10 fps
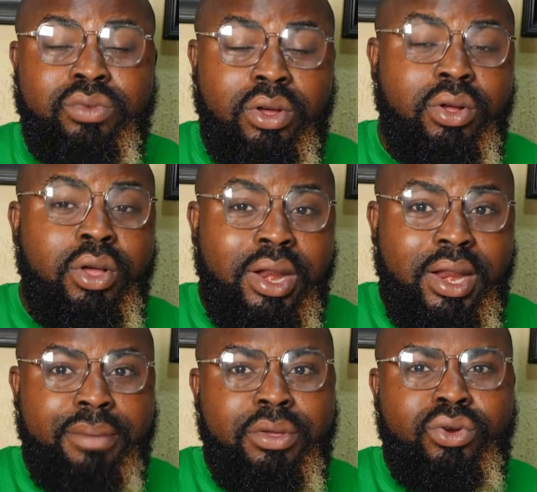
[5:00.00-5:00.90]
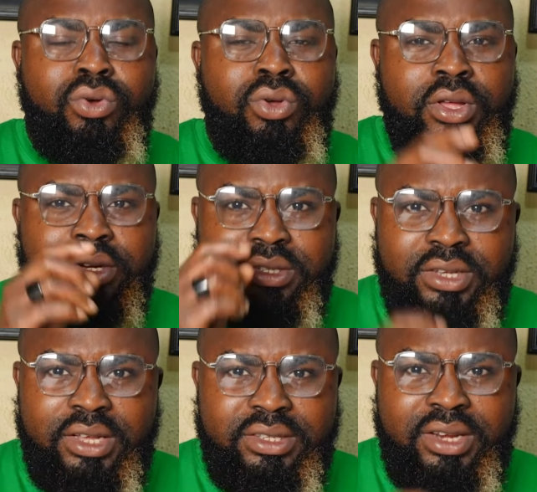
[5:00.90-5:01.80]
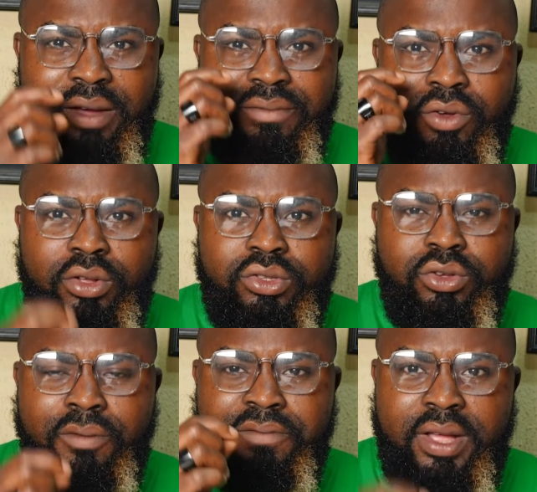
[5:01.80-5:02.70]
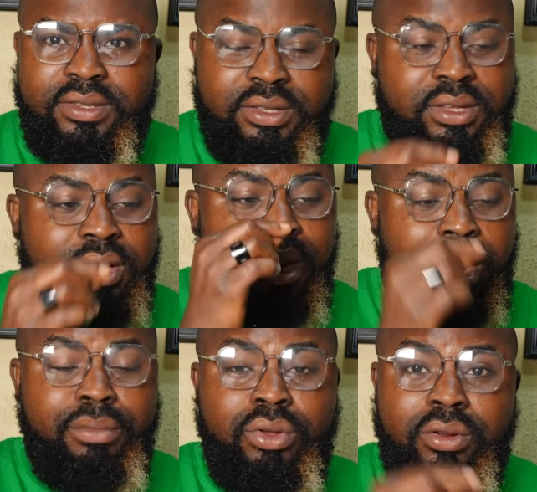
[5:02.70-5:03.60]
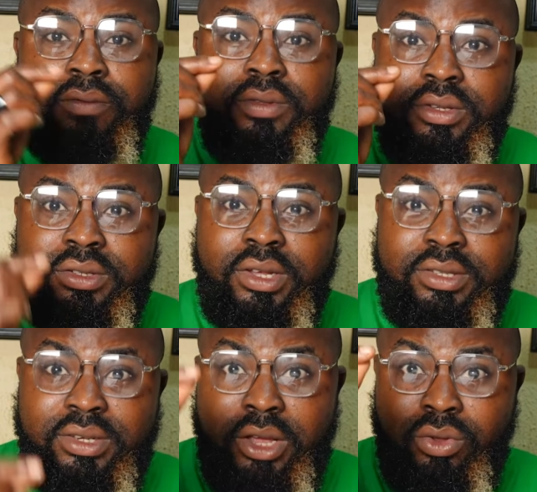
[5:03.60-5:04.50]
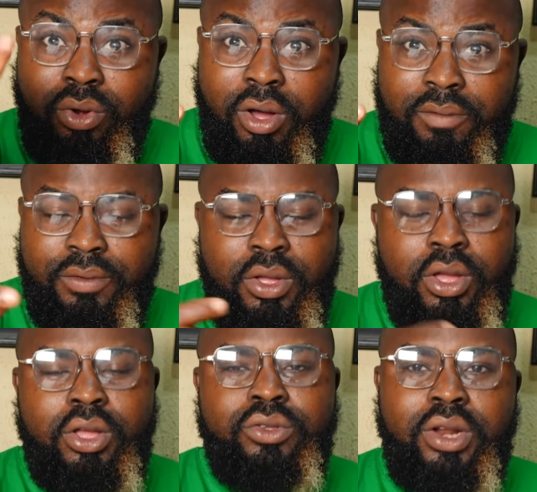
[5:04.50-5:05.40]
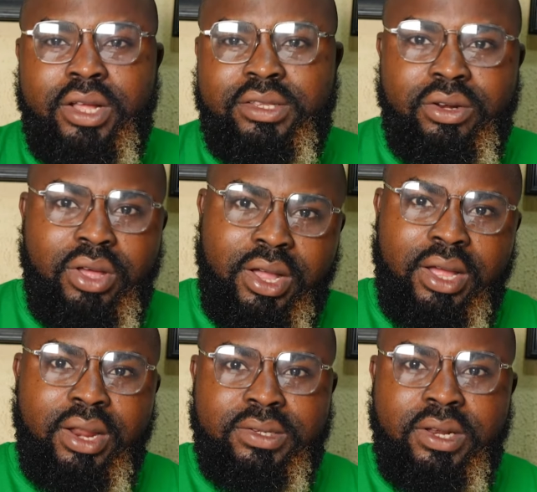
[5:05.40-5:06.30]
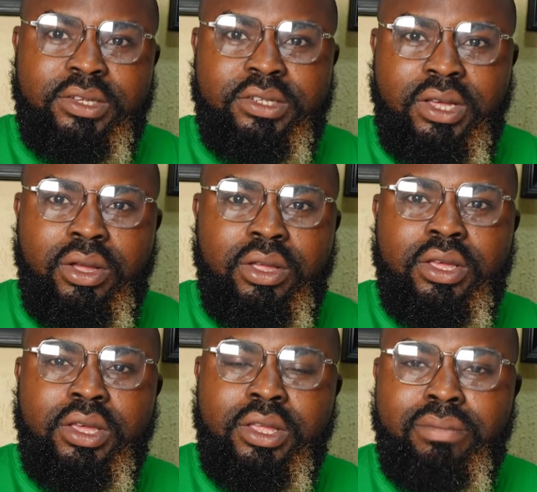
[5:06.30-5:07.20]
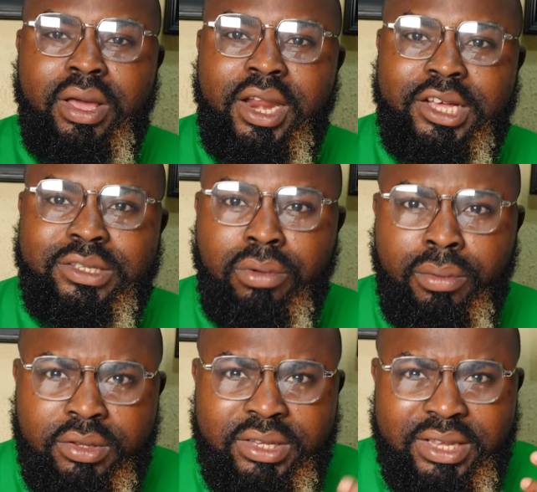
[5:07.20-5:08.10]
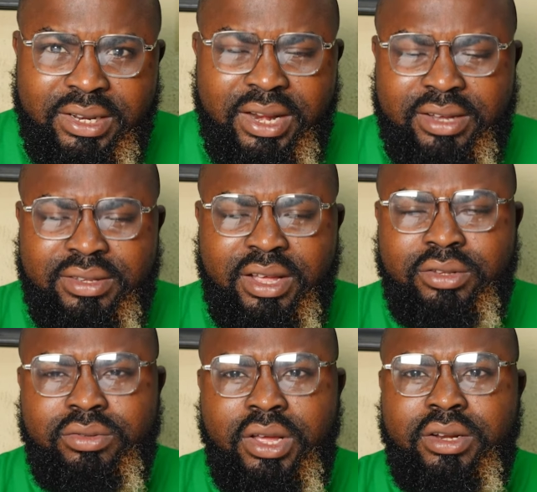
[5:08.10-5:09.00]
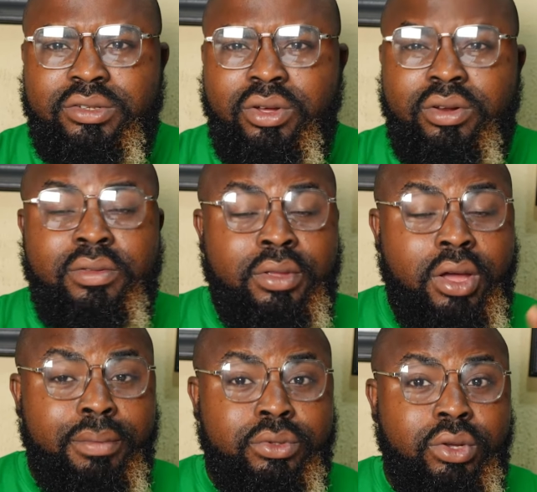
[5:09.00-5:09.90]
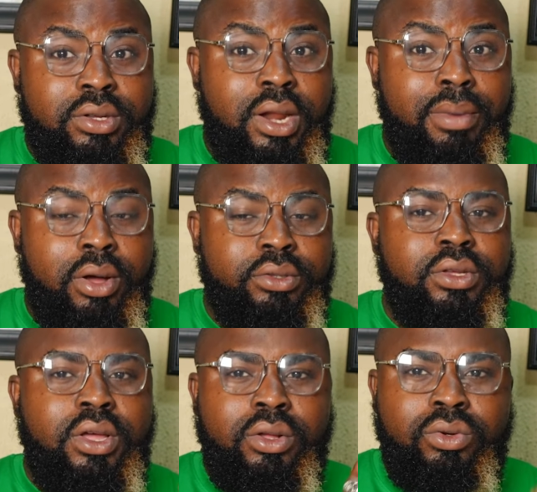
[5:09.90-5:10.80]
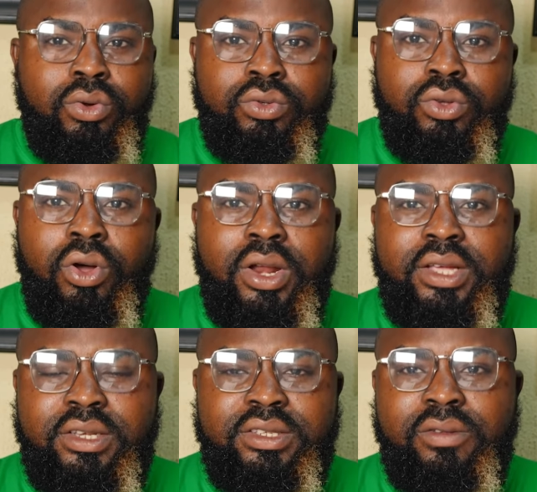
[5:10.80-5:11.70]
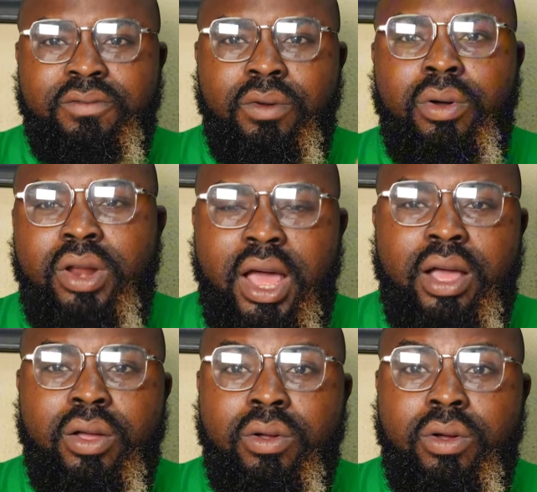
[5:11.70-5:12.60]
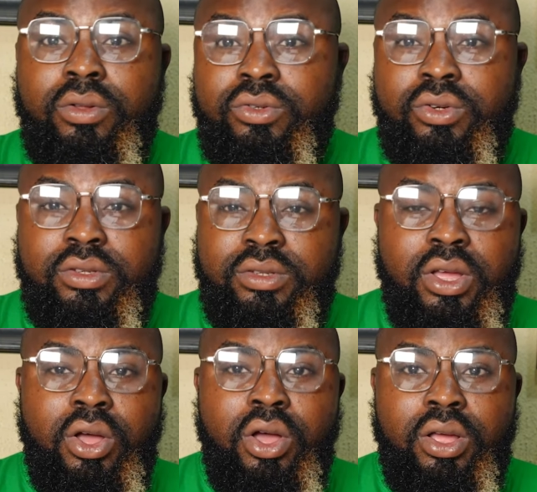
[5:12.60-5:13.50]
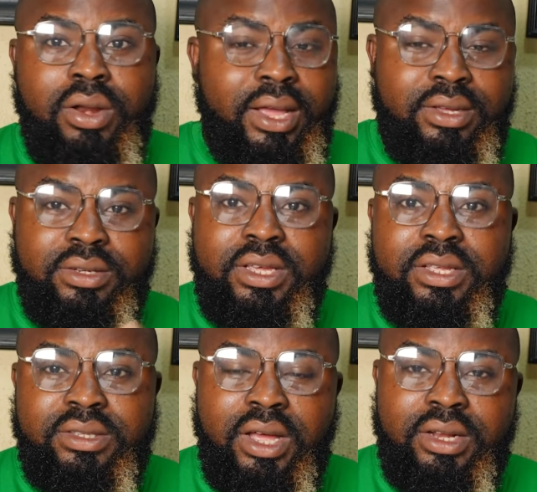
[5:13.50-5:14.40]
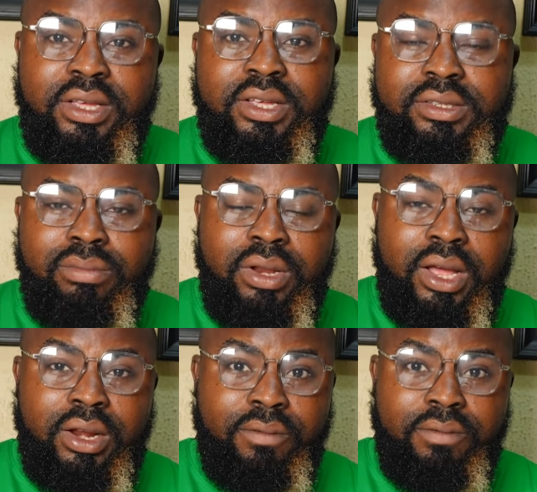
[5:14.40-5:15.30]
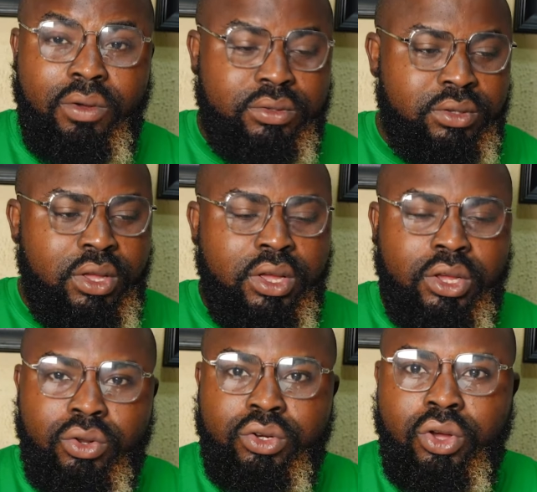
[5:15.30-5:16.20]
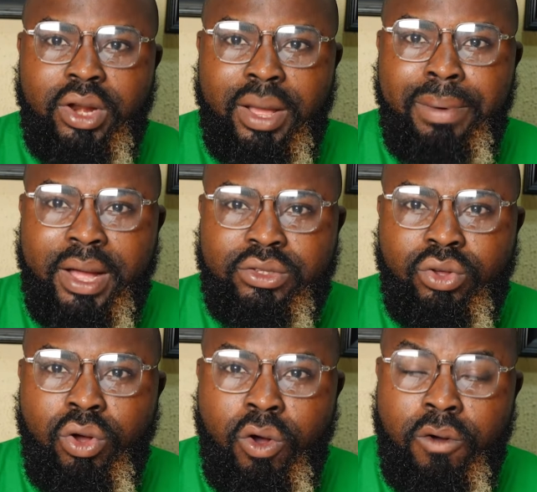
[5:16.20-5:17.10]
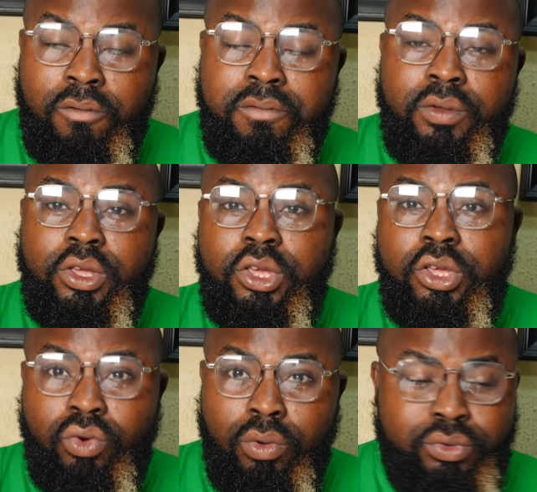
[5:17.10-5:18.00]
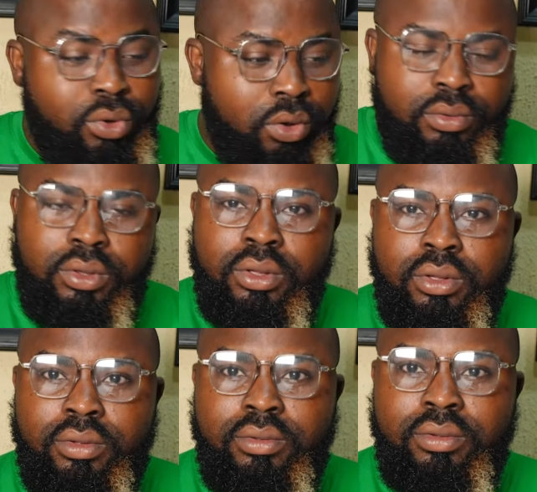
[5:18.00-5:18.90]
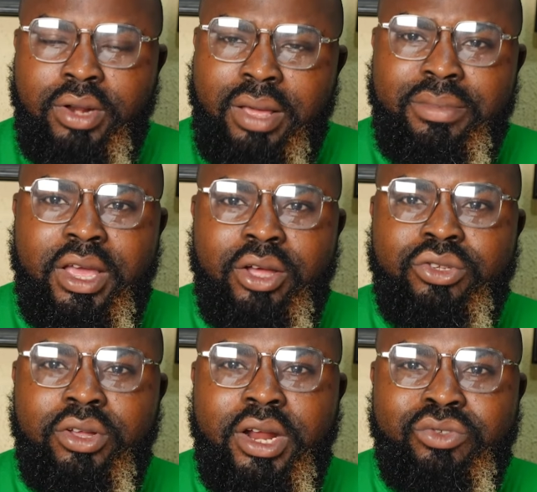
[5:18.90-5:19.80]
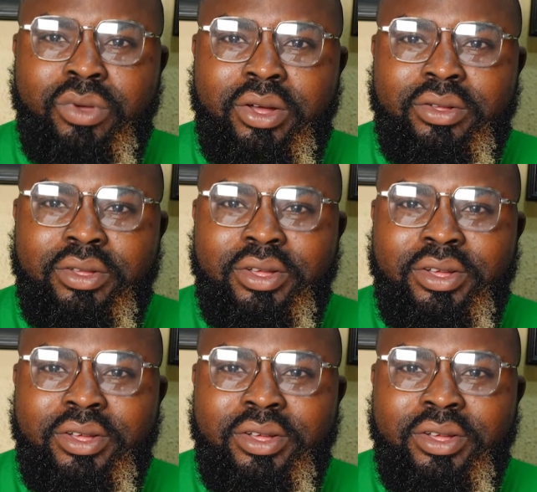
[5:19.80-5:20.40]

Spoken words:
as well. Let me know the jersey that have caught your fancy. Let me know the jersey that you love so that I can actually share in my next one. But in the next edition, I'll be talking about those other jerseys from other countries like the Inter, the AC Milan, and of course, you know, the other parts of Europe. So let me hear your thought as well.